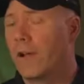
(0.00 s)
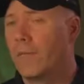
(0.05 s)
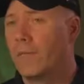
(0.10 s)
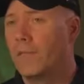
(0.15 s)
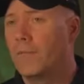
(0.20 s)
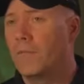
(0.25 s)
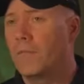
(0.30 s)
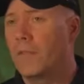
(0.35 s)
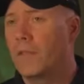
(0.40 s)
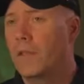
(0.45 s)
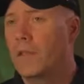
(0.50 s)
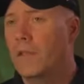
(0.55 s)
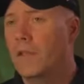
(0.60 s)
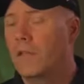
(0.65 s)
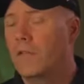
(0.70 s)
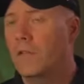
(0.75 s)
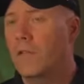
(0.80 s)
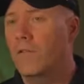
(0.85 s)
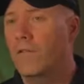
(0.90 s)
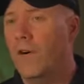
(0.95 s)
thing
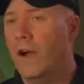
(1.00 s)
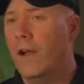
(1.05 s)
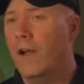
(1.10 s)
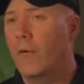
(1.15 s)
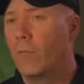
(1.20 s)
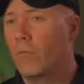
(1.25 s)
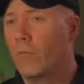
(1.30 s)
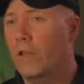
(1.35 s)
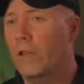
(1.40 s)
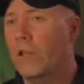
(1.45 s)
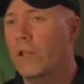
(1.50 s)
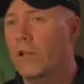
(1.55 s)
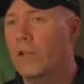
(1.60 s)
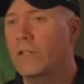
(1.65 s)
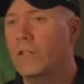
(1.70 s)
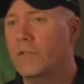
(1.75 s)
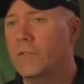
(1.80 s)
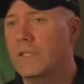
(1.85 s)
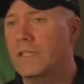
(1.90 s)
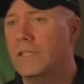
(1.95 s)
to find a really
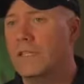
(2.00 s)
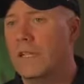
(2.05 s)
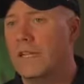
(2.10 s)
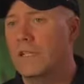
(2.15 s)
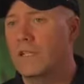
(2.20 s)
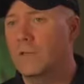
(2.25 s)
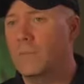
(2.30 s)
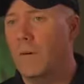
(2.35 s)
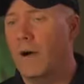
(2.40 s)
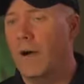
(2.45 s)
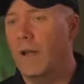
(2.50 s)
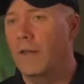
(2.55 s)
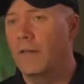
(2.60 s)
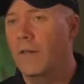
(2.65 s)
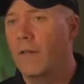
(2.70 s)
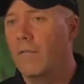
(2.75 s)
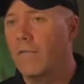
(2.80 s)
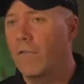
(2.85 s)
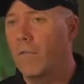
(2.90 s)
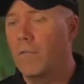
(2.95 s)
good tree stand
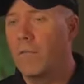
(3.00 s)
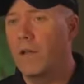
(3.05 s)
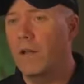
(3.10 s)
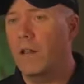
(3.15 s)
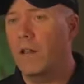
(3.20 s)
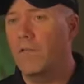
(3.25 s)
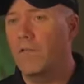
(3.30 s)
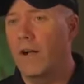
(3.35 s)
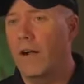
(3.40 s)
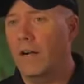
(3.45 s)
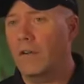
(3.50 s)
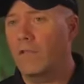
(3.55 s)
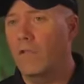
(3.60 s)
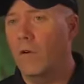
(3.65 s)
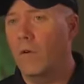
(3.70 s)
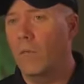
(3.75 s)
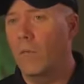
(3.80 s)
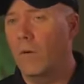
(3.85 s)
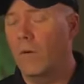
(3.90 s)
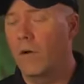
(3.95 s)
spot for middle of
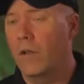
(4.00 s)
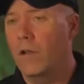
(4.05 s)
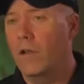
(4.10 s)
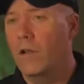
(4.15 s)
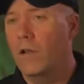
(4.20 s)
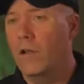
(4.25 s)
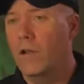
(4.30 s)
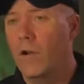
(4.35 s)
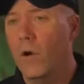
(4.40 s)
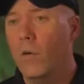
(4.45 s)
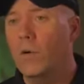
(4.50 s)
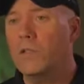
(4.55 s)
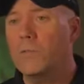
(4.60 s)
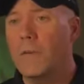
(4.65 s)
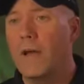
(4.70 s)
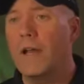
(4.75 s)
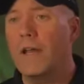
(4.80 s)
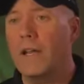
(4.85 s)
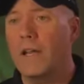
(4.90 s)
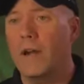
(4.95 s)
October. Know
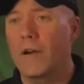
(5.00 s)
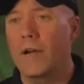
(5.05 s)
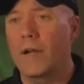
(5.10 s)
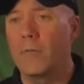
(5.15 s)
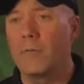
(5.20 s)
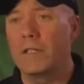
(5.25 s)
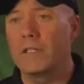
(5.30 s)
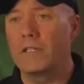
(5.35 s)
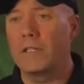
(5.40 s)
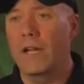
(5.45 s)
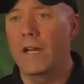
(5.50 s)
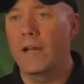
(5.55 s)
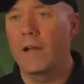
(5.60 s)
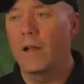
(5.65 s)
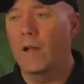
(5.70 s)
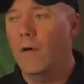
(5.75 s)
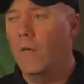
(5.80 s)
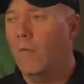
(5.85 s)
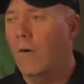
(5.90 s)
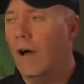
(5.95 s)
his bedding area, we
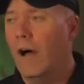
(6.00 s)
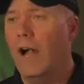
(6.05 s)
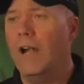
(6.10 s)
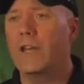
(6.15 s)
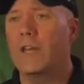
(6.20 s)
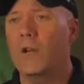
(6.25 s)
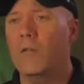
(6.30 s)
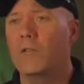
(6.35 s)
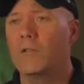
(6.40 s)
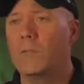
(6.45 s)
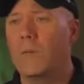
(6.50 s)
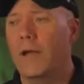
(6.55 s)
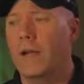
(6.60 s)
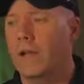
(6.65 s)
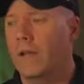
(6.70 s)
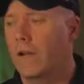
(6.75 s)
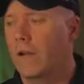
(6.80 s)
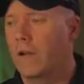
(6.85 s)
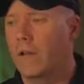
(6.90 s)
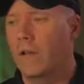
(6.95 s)
say. Well, how do you know his
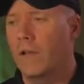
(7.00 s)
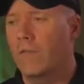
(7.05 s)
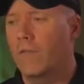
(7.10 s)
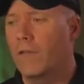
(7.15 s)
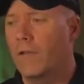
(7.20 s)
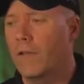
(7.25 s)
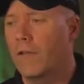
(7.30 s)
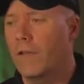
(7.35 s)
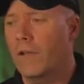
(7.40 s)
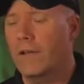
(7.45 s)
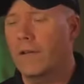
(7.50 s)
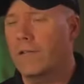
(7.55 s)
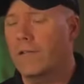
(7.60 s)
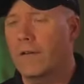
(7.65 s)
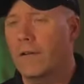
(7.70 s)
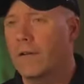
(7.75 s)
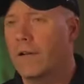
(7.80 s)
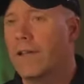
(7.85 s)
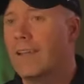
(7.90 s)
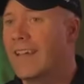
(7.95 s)
bedding area? Look for the
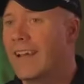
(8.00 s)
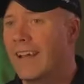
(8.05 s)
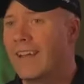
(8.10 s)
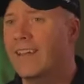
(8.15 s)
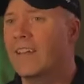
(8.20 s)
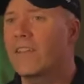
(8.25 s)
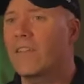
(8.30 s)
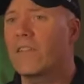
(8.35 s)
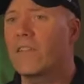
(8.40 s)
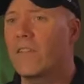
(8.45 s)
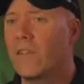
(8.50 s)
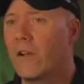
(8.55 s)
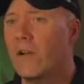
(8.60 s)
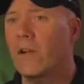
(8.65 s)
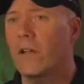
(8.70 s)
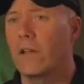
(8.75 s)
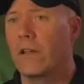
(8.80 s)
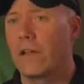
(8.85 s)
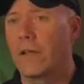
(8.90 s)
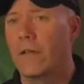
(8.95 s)
thickest area? Not
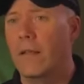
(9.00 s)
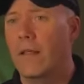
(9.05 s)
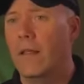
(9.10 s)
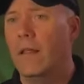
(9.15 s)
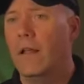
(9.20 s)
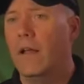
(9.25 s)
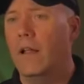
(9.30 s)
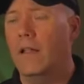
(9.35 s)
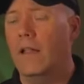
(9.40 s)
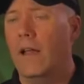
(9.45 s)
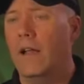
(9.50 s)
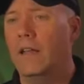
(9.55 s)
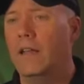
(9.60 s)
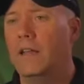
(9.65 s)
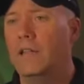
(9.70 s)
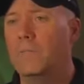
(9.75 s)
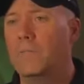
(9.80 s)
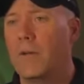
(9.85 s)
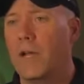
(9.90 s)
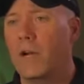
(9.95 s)
necessarily. A
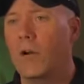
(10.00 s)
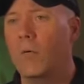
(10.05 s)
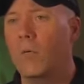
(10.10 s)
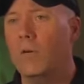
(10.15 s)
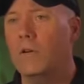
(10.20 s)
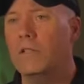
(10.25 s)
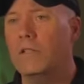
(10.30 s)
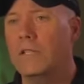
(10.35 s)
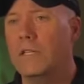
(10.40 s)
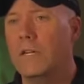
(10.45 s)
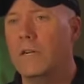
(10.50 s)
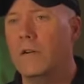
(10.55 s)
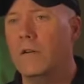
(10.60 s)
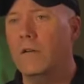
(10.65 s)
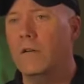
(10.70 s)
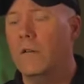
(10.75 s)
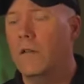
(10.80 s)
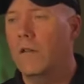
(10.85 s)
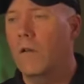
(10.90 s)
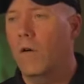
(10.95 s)
lot of these bigger woods
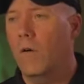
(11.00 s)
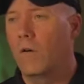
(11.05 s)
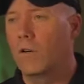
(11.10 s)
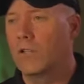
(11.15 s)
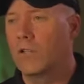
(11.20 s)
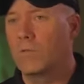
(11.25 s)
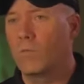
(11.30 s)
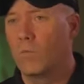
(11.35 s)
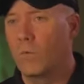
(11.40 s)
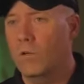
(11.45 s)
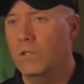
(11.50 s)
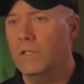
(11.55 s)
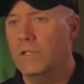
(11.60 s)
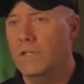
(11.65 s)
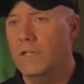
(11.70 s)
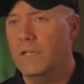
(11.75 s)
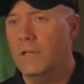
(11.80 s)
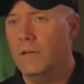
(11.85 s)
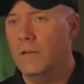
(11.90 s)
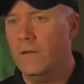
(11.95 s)
deer or just
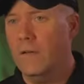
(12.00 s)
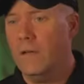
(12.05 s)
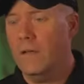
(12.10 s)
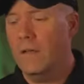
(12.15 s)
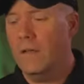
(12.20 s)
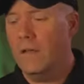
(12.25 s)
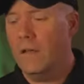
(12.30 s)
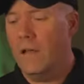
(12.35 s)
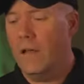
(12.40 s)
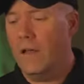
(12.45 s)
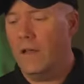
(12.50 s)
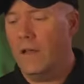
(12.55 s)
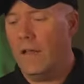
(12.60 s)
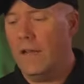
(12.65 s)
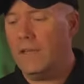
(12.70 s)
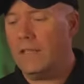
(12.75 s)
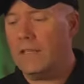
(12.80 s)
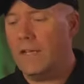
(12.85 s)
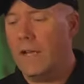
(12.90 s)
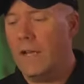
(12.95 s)
woods deer, a
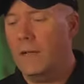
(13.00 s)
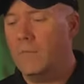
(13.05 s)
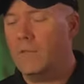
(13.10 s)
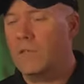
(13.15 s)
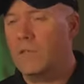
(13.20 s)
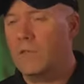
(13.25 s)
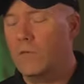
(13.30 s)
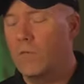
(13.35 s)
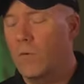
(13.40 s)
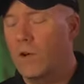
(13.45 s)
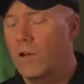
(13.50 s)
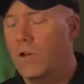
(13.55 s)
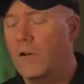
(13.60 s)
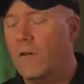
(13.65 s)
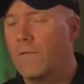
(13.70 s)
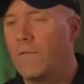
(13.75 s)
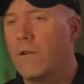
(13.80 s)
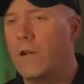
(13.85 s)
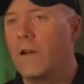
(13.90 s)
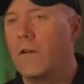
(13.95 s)
lot of times the way
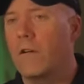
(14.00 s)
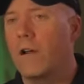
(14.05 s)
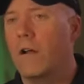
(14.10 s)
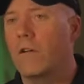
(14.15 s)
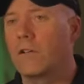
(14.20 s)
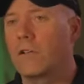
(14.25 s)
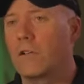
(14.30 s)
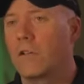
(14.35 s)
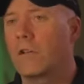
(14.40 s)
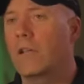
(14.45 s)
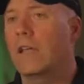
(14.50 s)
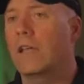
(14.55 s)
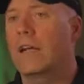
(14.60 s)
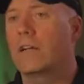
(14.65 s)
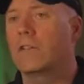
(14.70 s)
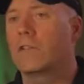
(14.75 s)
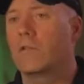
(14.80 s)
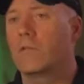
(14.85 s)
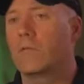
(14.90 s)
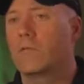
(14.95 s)
you're going to figure it out is
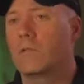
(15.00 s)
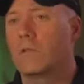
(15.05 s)
looking at